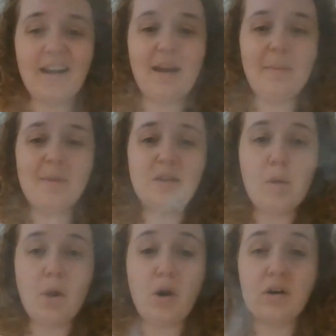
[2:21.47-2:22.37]
I made
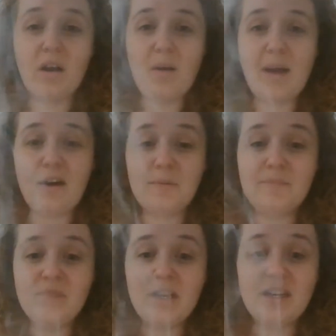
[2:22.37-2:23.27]
them all go
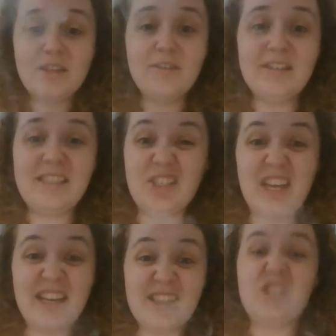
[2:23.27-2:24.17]
out. You can
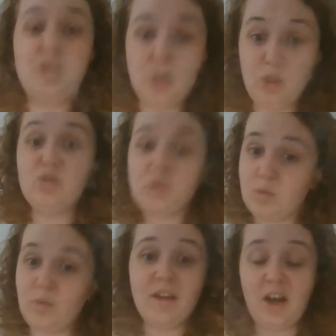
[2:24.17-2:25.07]
teach kids to do
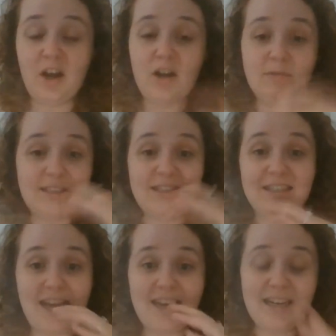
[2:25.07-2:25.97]
just really hard
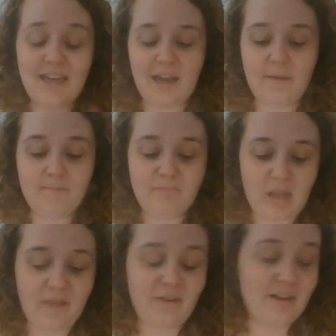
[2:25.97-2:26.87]
ones, light again.
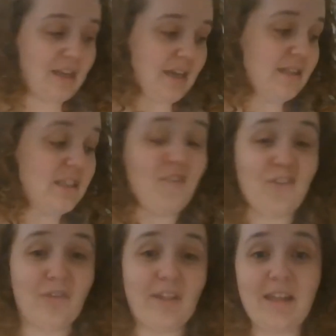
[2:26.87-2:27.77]
I find that kids
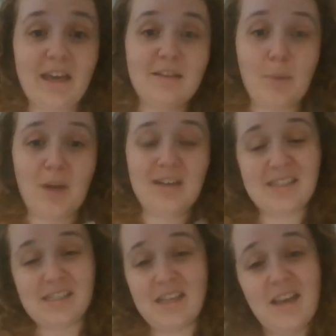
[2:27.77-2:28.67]
even really like the
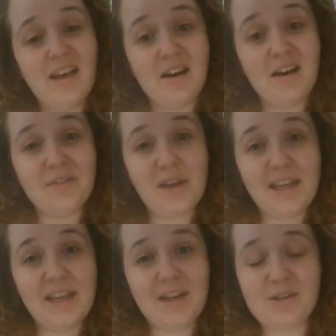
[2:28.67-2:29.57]
process of
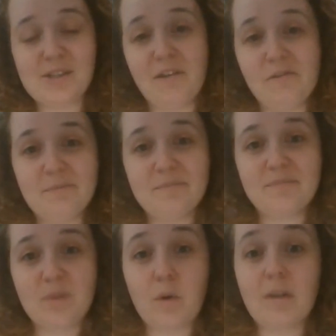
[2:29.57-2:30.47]
lighting it yourself
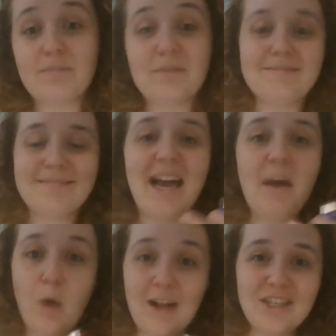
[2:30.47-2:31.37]
or
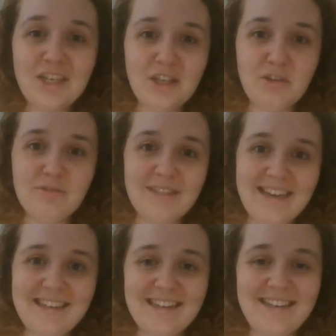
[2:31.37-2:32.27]
watching you
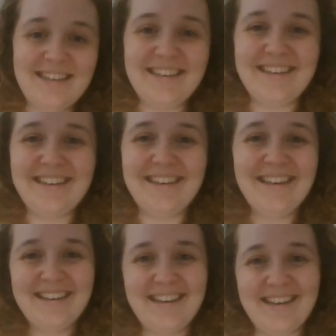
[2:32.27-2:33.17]
light it,
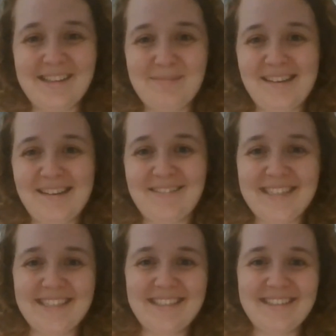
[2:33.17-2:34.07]
not themselves.